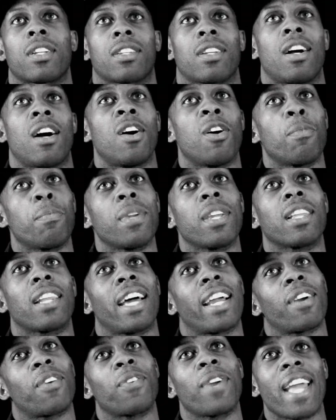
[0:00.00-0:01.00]
homie,
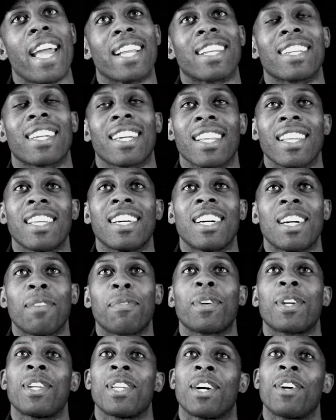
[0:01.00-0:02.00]
like we at the
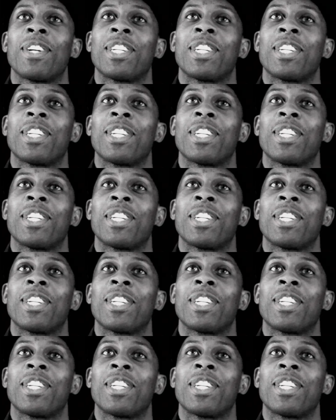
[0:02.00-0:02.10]
club, you know,